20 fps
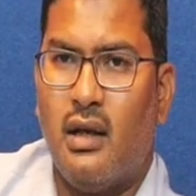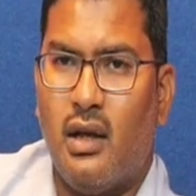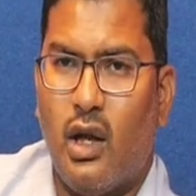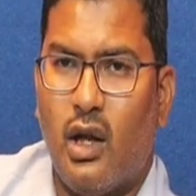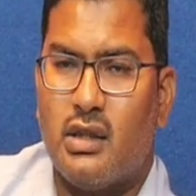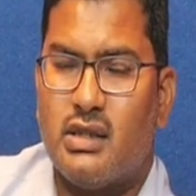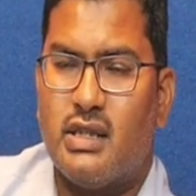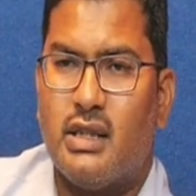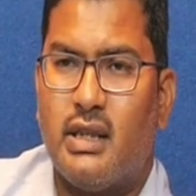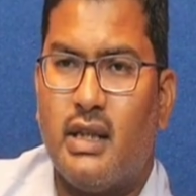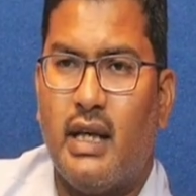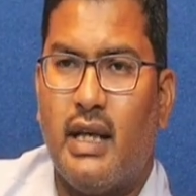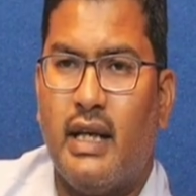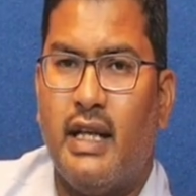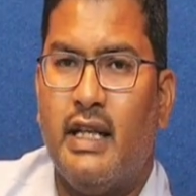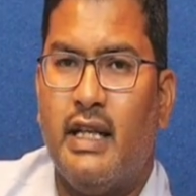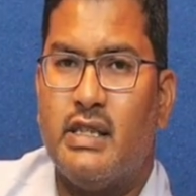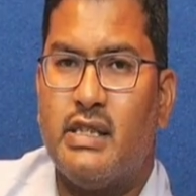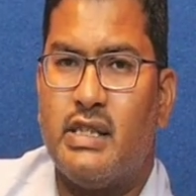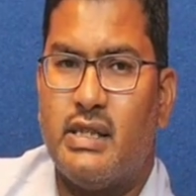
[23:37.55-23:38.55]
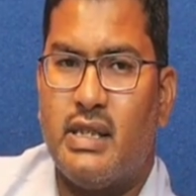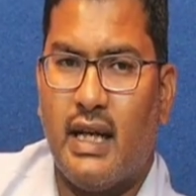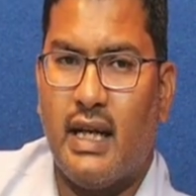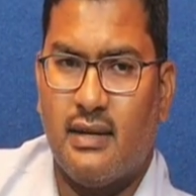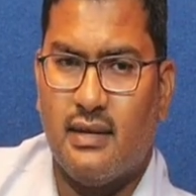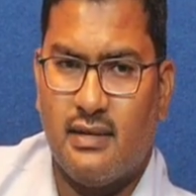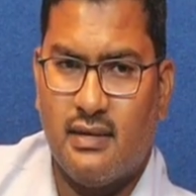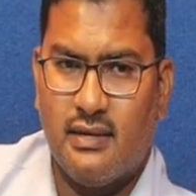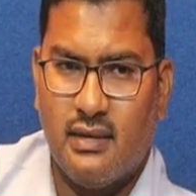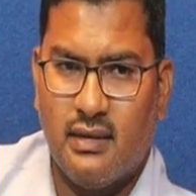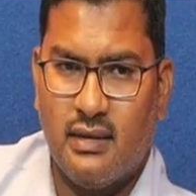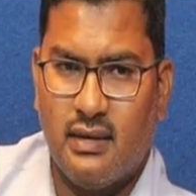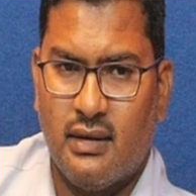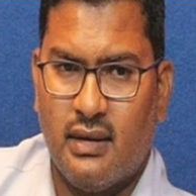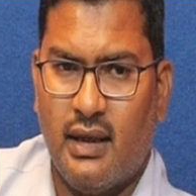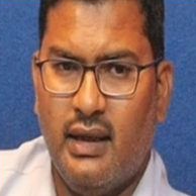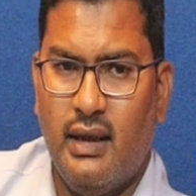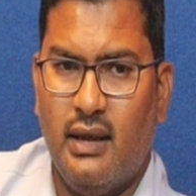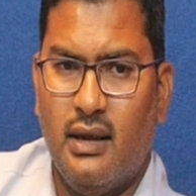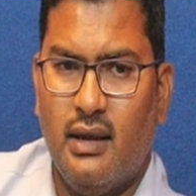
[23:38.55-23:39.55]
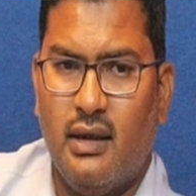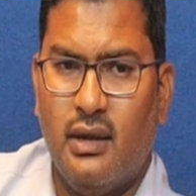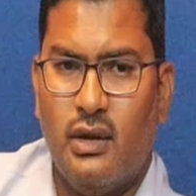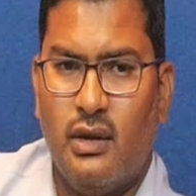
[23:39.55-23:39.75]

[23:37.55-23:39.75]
launching any instance, right.